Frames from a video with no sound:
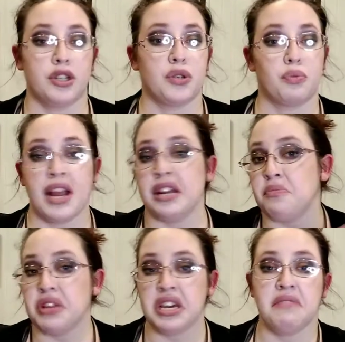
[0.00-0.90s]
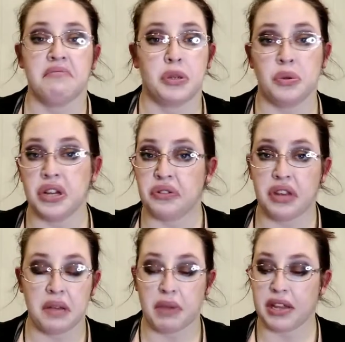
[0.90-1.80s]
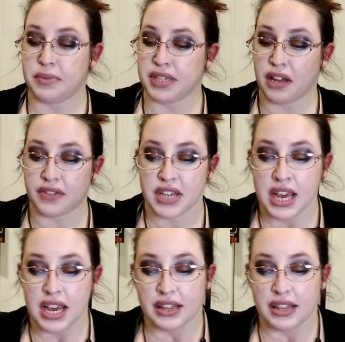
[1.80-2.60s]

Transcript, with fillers: just randomly do their thing by themselves.